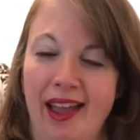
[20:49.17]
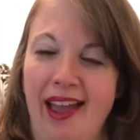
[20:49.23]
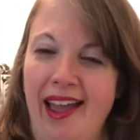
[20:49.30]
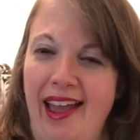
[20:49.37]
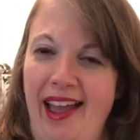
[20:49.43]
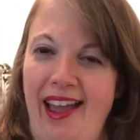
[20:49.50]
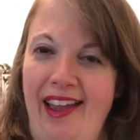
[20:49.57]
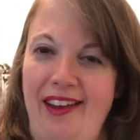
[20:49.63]

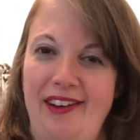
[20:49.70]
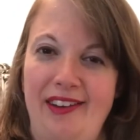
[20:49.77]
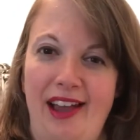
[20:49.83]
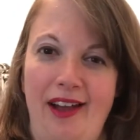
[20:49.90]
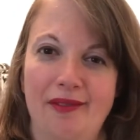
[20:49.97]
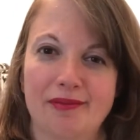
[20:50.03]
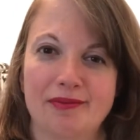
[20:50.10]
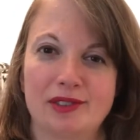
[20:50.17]
And
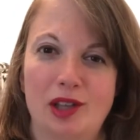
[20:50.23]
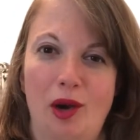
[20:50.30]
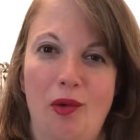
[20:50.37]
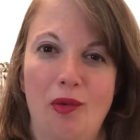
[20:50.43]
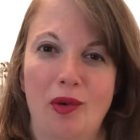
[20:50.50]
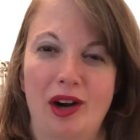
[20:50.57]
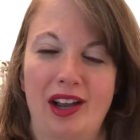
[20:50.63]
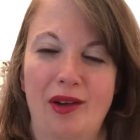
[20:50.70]
yeah, so
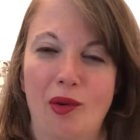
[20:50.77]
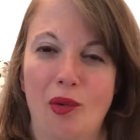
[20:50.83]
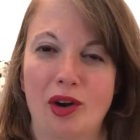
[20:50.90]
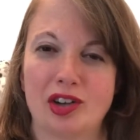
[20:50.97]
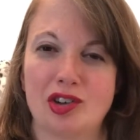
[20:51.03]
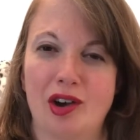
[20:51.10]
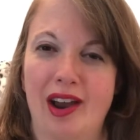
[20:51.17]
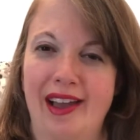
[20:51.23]
we're
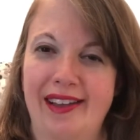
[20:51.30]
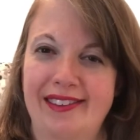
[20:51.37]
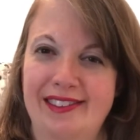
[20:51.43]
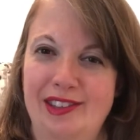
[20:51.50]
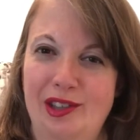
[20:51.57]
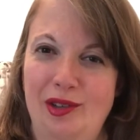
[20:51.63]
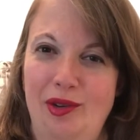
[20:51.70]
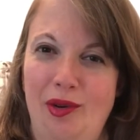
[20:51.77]
trying
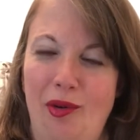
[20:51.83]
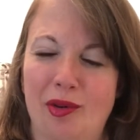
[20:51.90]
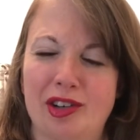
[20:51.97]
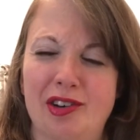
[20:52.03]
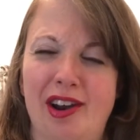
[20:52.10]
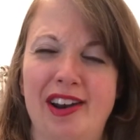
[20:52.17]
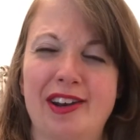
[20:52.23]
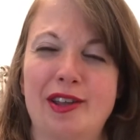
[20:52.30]
to
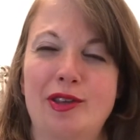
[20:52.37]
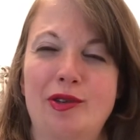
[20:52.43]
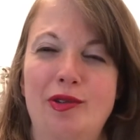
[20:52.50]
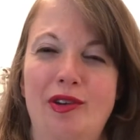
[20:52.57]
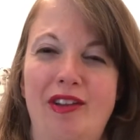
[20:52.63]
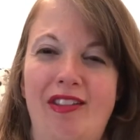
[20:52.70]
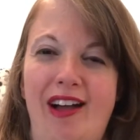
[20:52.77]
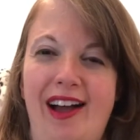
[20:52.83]

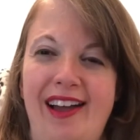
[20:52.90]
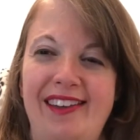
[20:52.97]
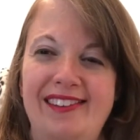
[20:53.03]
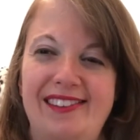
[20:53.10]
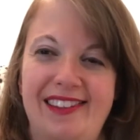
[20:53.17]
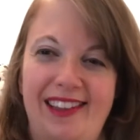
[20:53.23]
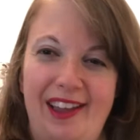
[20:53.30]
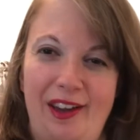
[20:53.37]

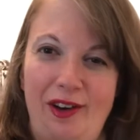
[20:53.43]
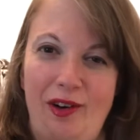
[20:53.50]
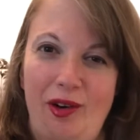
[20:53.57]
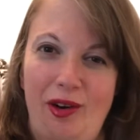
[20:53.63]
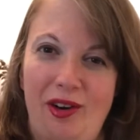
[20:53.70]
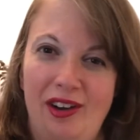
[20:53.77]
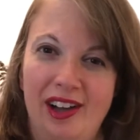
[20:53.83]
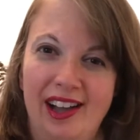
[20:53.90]
utilize the
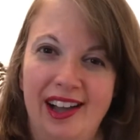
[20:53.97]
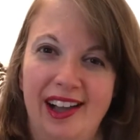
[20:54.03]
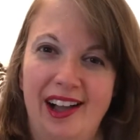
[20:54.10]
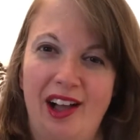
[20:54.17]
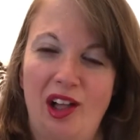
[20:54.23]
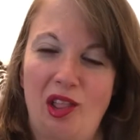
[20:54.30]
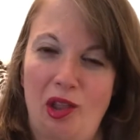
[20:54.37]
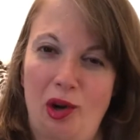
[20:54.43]
Kindle
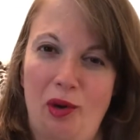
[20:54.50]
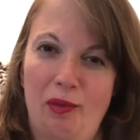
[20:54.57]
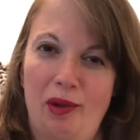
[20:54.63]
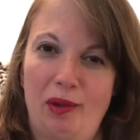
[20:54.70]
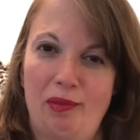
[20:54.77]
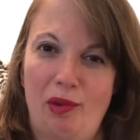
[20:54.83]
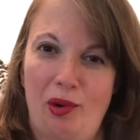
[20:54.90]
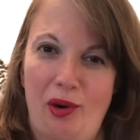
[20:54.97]
a little
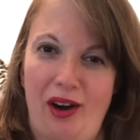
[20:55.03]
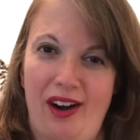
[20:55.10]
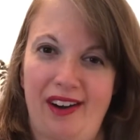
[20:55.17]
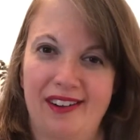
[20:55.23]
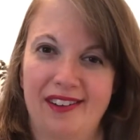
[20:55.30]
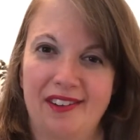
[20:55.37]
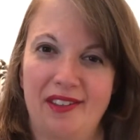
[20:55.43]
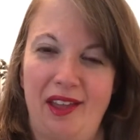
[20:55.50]
bit
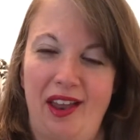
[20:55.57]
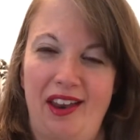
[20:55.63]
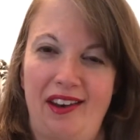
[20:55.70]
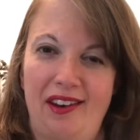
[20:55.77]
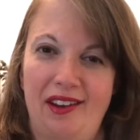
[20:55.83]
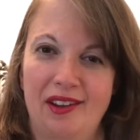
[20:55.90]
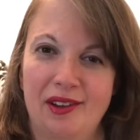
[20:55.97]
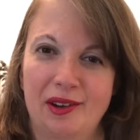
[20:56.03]
more
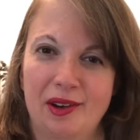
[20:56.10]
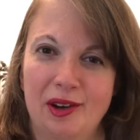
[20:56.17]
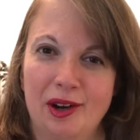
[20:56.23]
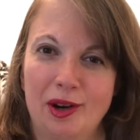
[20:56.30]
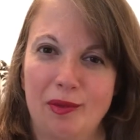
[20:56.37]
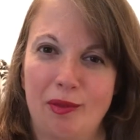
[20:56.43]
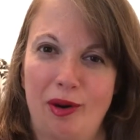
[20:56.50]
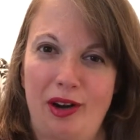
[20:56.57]
than
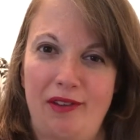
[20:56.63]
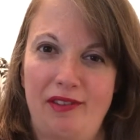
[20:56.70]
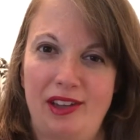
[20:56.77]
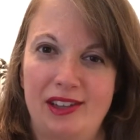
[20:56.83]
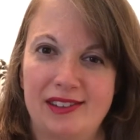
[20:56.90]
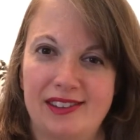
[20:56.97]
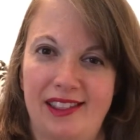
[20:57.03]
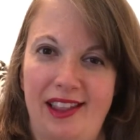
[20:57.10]

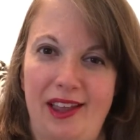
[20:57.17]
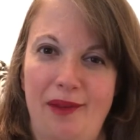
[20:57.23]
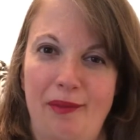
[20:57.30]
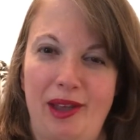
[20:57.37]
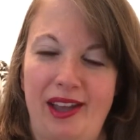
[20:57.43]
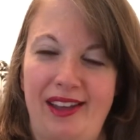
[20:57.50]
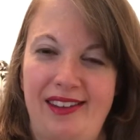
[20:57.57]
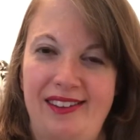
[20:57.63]
previously,
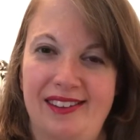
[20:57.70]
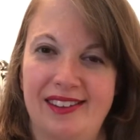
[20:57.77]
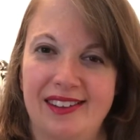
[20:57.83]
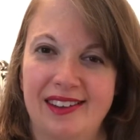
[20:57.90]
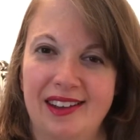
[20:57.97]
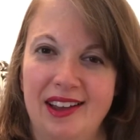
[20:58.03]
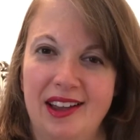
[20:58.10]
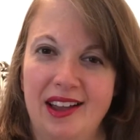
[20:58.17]
because
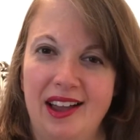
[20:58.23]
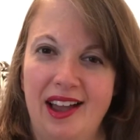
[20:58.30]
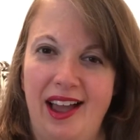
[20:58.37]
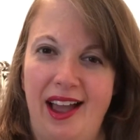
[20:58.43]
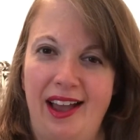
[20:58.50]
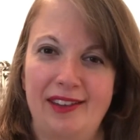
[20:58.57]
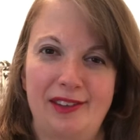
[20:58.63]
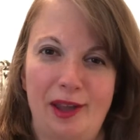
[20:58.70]

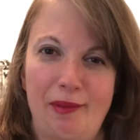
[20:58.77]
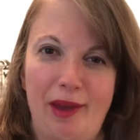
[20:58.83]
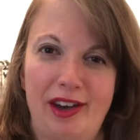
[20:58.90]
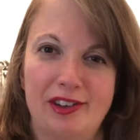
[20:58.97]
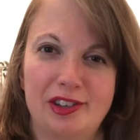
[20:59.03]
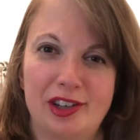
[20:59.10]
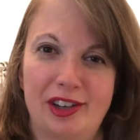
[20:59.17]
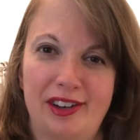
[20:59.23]
as I
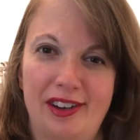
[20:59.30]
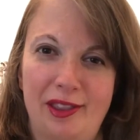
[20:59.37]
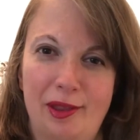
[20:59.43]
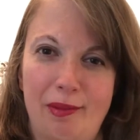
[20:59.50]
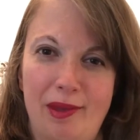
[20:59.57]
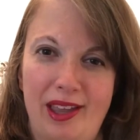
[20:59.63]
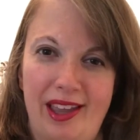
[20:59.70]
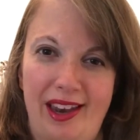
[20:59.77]
mentioned in
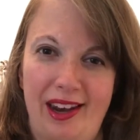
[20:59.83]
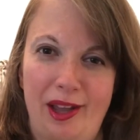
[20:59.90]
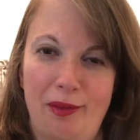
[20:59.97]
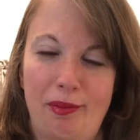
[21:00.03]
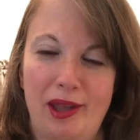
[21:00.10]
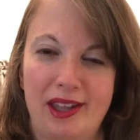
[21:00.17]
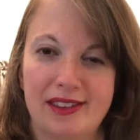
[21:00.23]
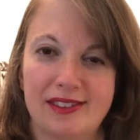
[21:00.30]
the beginning
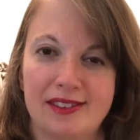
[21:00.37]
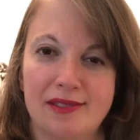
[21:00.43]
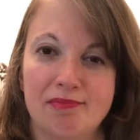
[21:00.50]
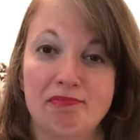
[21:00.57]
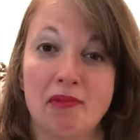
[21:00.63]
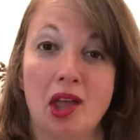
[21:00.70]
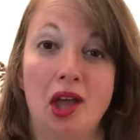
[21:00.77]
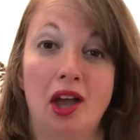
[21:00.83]
bits,
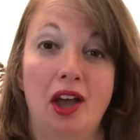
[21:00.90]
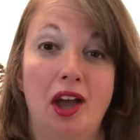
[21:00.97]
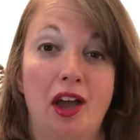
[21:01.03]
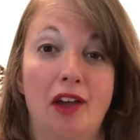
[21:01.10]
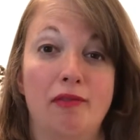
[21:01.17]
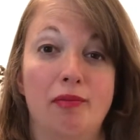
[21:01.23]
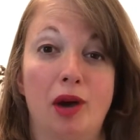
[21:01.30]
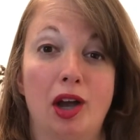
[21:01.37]

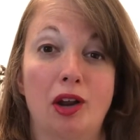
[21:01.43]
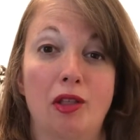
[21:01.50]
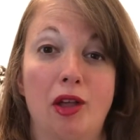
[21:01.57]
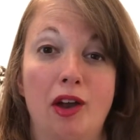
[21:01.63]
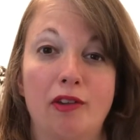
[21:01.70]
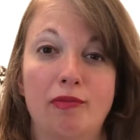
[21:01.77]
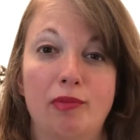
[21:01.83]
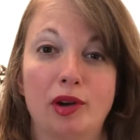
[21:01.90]
I've bought a
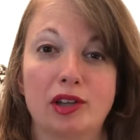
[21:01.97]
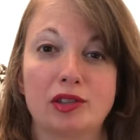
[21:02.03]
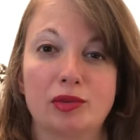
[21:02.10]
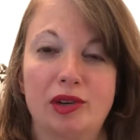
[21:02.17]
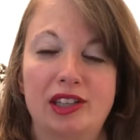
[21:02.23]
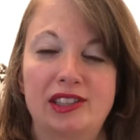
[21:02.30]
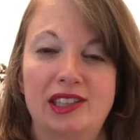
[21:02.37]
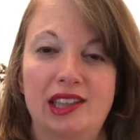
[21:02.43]
lot of books
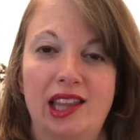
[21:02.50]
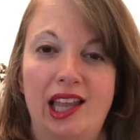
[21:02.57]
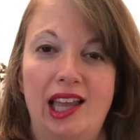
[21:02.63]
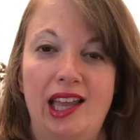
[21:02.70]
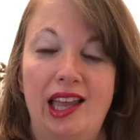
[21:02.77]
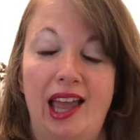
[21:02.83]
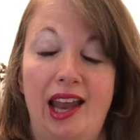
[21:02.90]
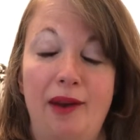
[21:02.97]

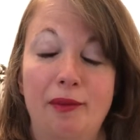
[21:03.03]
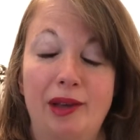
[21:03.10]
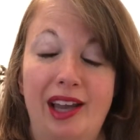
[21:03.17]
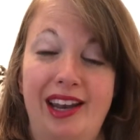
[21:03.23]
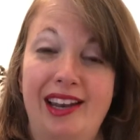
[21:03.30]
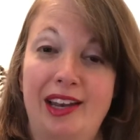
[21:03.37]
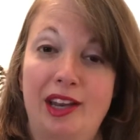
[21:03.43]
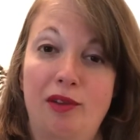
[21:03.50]
recently, and I'm
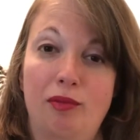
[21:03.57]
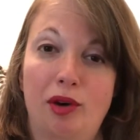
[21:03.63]
gonna need more